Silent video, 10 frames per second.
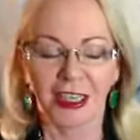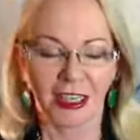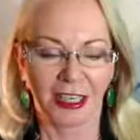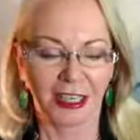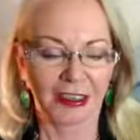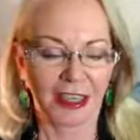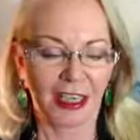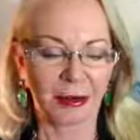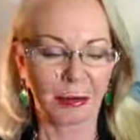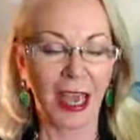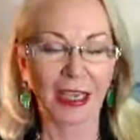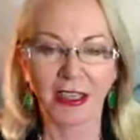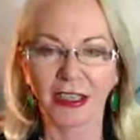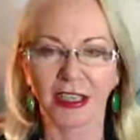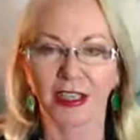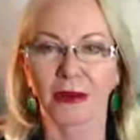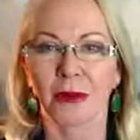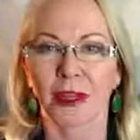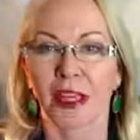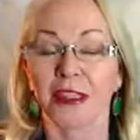And passion can
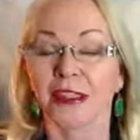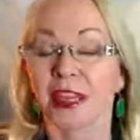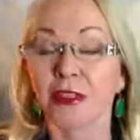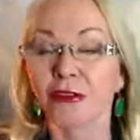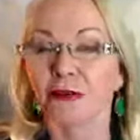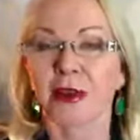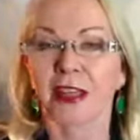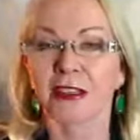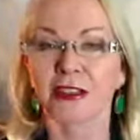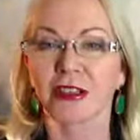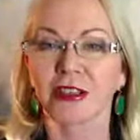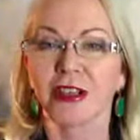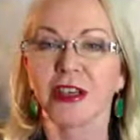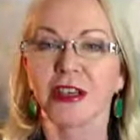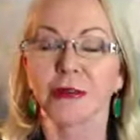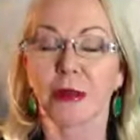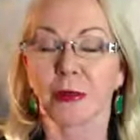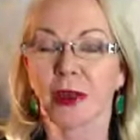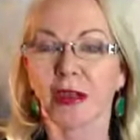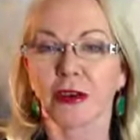be sexual passion,
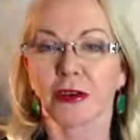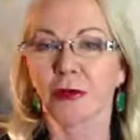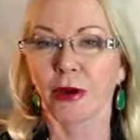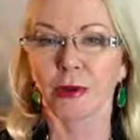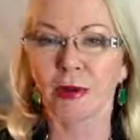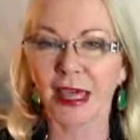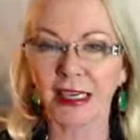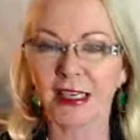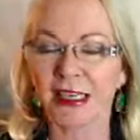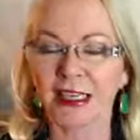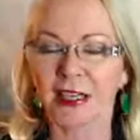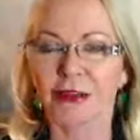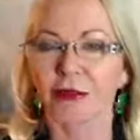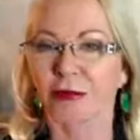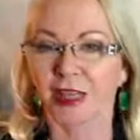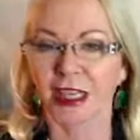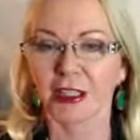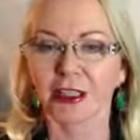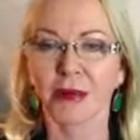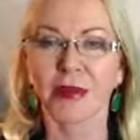romantic sexual
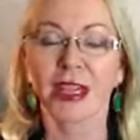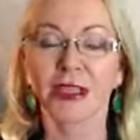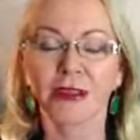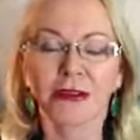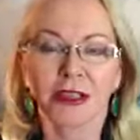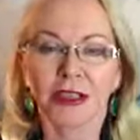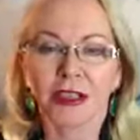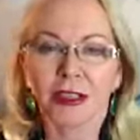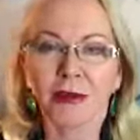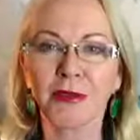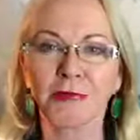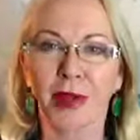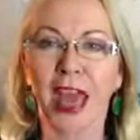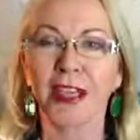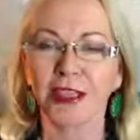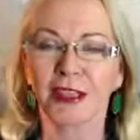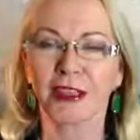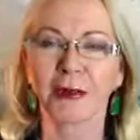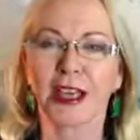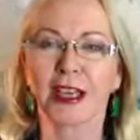relationship passion, or it can just be
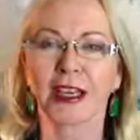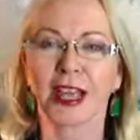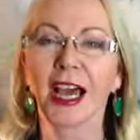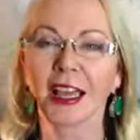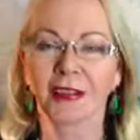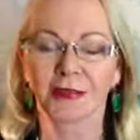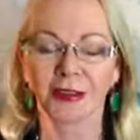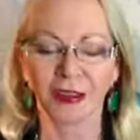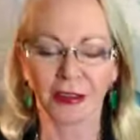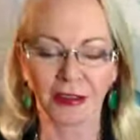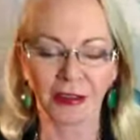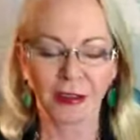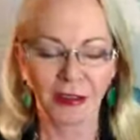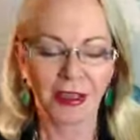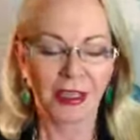passionate about life, you know.